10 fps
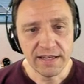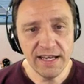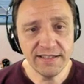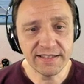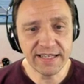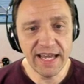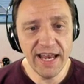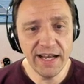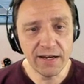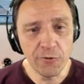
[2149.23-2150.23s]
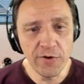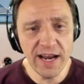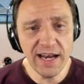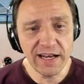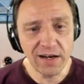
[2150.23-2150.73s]
This is getting
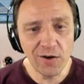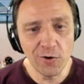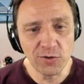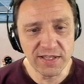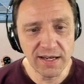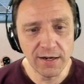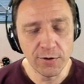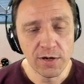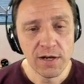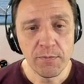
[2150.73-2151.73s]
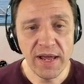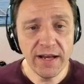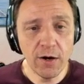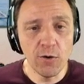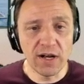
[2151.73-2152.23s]
really close now.
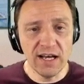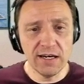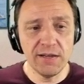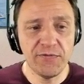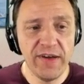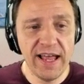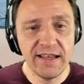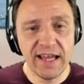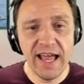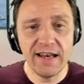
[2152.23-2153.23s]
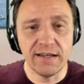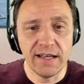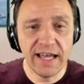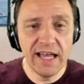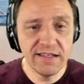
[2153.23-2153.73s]
Big O gotta defend again
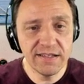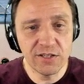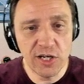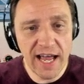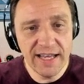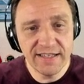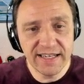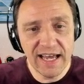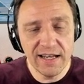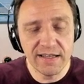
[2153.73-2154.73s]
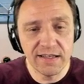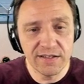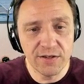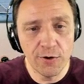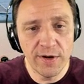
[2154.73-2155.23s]
against the giant skeleton.
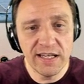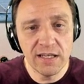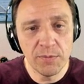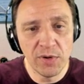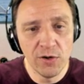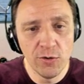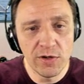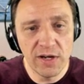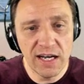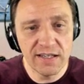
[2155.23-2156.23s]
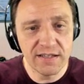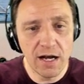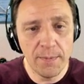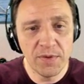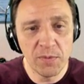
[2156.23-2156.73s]
There's already the balloon. You gotta
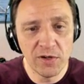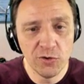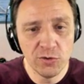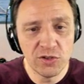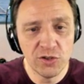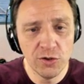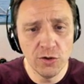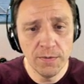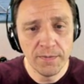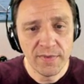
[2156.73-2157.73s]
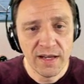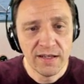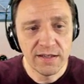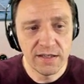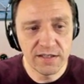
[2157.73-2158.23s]
stop the balloon too.
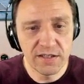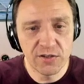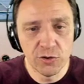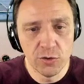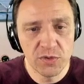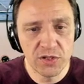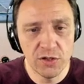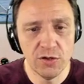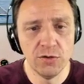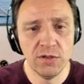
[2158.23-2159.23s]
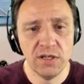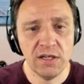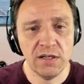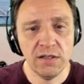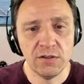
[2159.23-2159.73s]
Here's the tombstone.
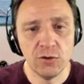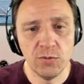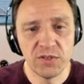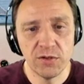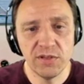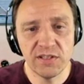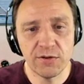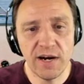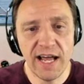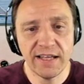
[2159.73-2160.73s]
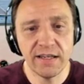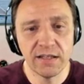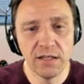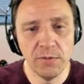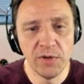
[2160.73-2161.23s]
Tombstone
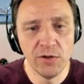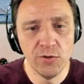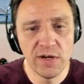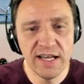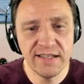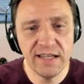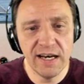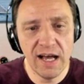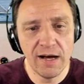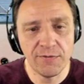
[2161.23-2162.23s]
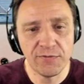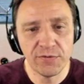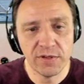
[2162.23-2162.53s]
distracting the balloon. Is it enough?